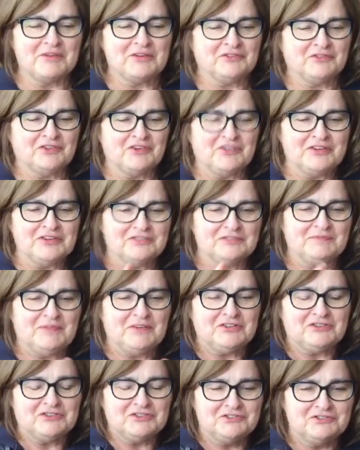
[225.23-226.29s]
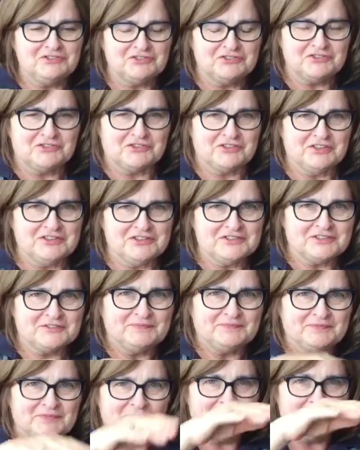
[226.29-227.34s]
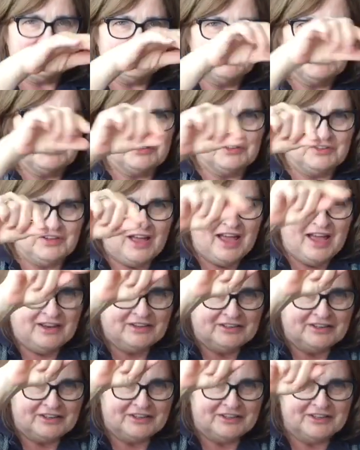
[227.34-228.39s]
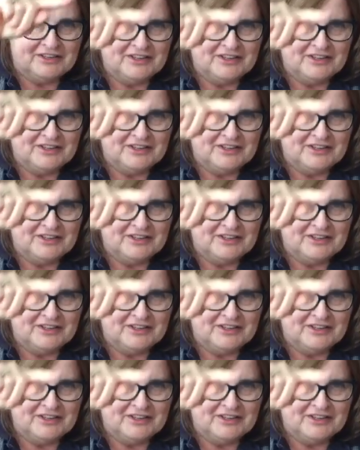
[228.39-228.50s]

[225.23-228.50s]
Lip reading: But it's going to be 2 stories with a little attic.